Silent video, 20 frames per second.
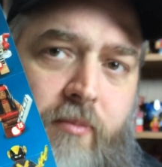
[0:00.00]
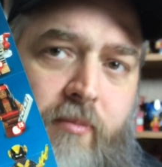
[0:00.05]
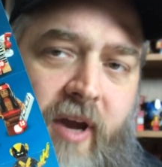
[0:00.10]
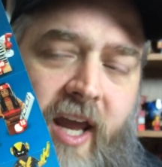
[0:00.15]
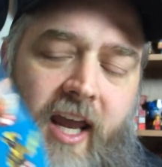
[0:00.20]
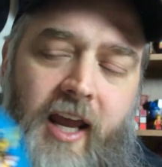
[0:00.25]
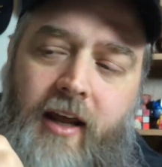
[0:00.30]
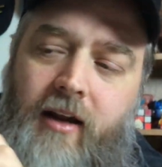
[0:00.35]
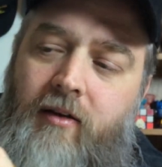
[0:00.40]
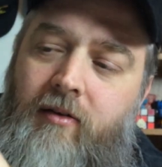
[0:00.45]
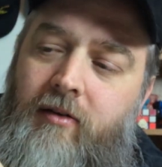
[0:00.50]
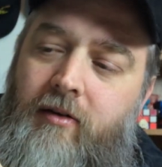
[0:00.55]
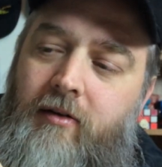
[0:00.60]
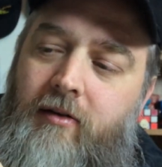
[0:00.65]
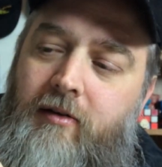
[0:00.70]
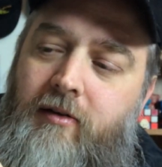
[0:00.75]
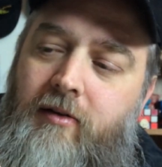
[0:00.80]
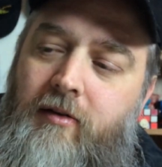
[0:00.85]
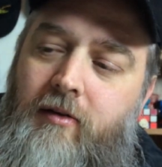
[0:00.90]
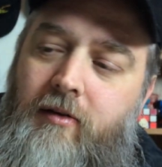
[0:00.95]
Man?
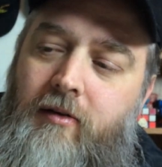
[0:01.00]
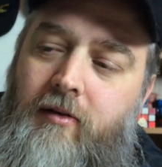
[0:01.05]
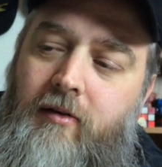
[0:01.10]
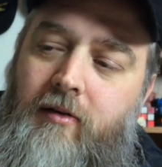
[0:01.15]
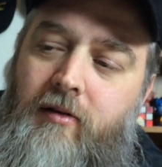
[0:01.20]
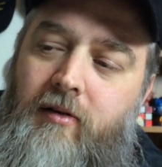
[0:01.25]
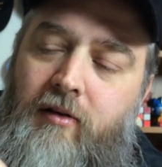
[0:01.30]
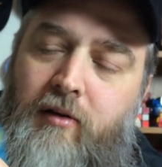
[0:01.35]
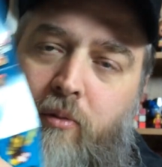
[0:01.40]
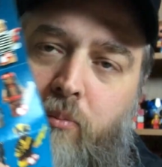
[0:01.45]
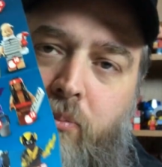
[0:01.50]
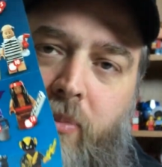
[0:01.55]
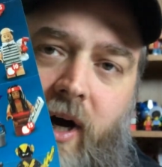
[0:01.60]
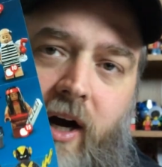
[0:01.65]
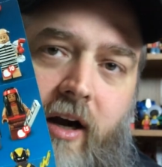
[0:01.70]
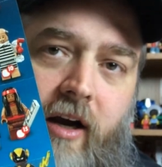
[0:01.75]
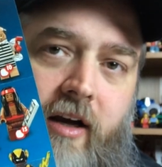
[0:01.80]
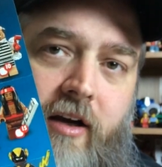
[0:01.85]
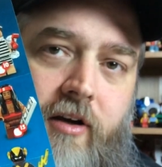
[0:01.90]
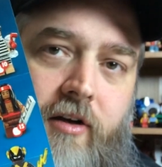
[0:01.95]

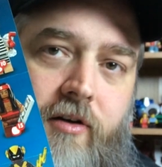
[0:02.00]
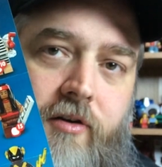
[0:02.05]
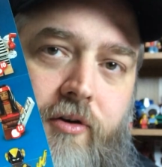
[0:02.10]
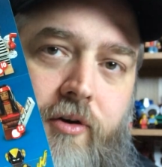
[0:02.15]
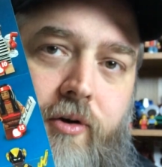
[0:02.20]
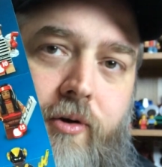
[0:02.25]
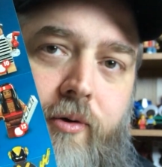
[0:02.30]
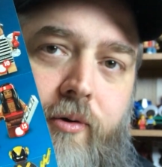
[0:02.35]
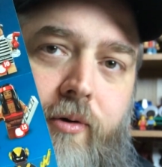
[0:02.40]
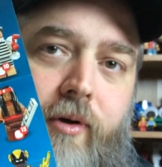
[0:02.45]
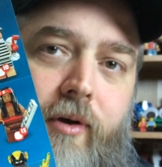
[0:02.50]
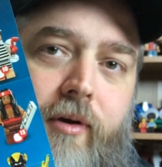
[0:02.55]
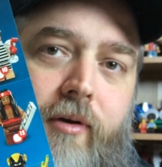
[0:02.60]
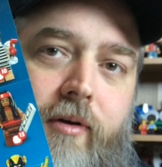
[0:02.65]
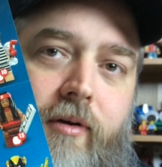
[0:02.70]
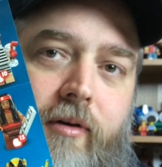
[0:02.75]
Bug Dude?